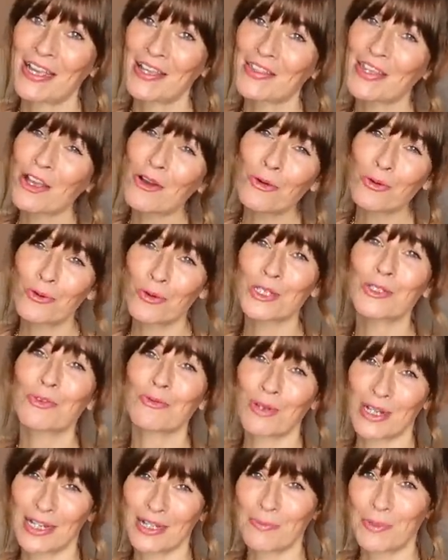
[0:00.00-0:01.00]
They're always
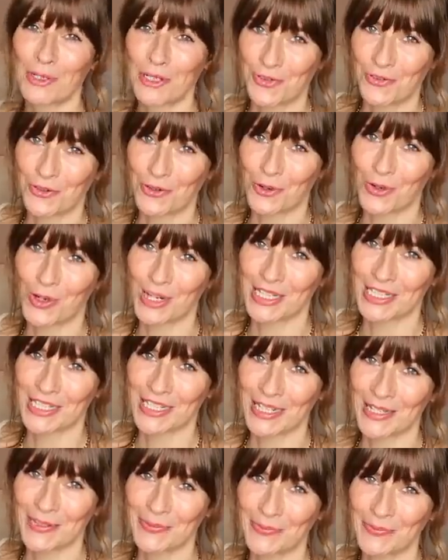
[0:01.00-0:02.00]
really beautiful quality.